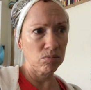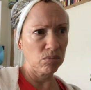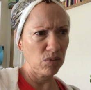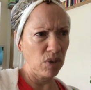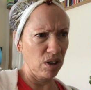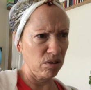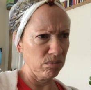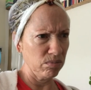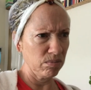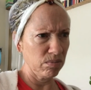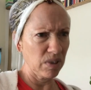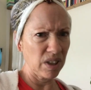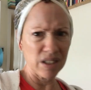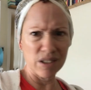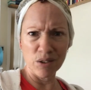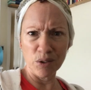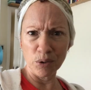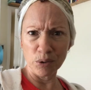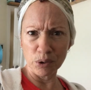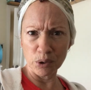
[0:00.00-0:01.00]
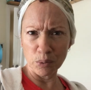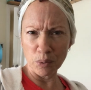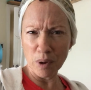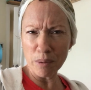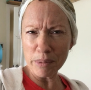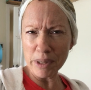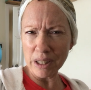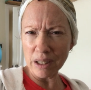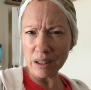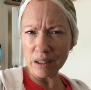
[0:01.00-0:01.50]
Well, as an older
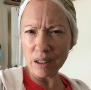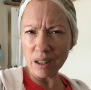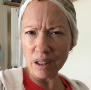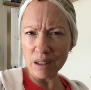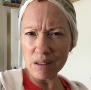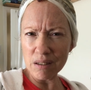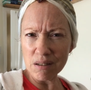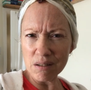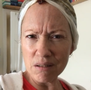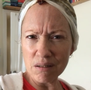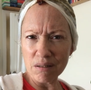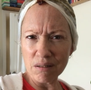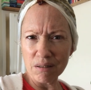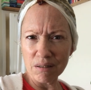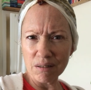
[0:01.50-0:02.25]
woman it does.